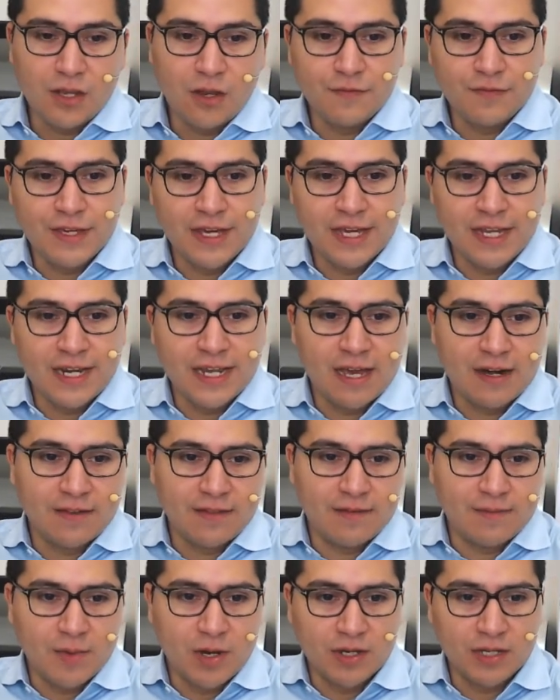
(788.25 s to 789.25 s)
getting out of the
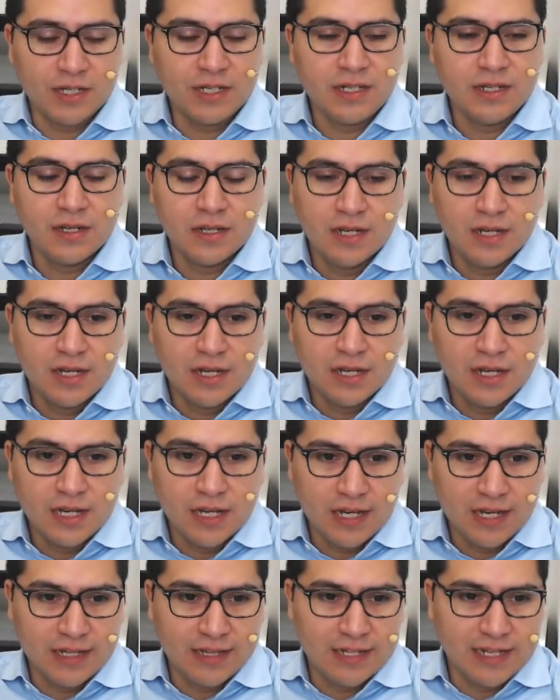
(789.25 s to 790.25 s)
market,
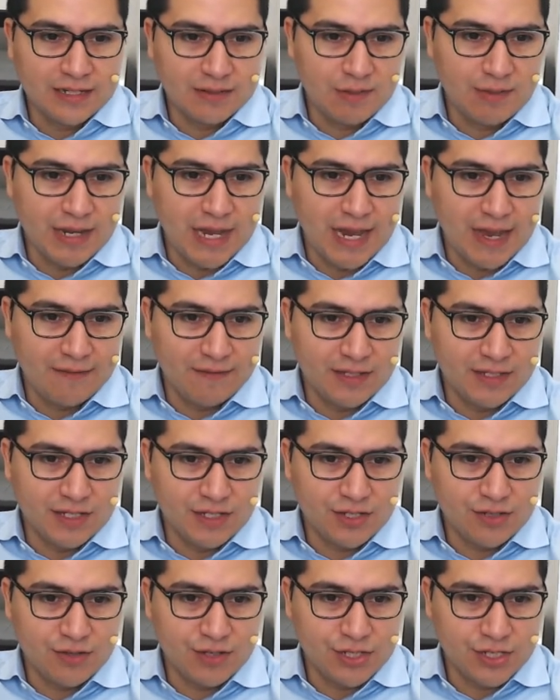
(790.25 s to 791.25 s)
and that's what we have in the
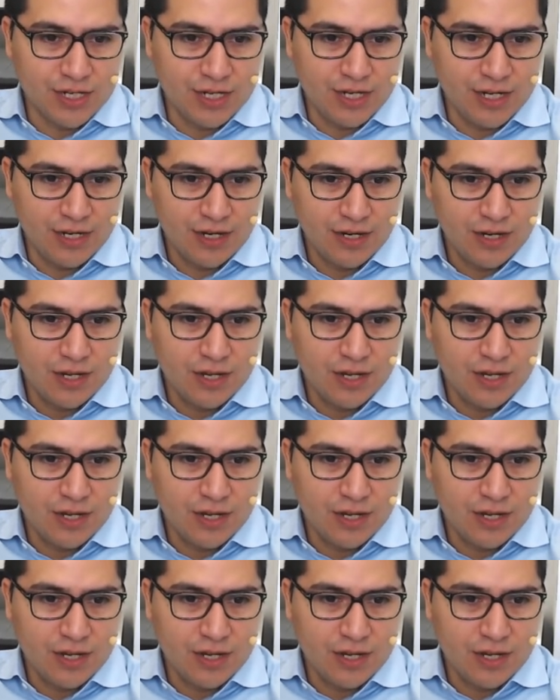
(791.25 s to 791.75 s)
situation here.